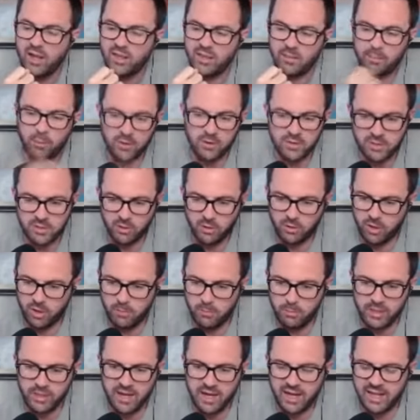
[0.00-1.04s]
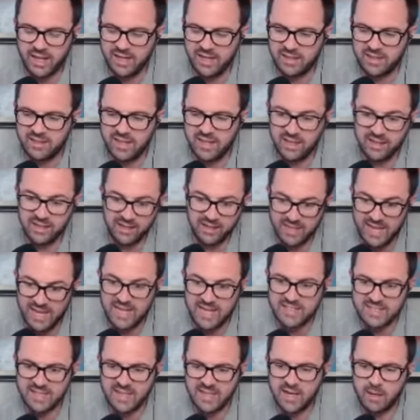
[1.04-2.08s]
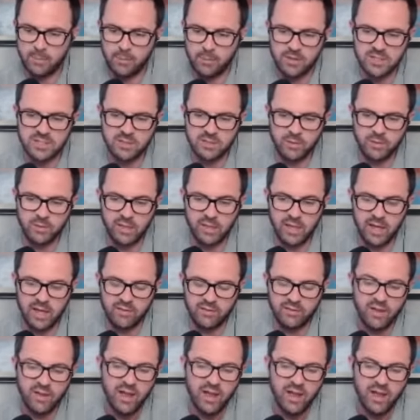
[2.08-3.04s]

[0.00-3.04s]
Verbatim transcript: the person who grew up without anything. Like that's the kind of person we love.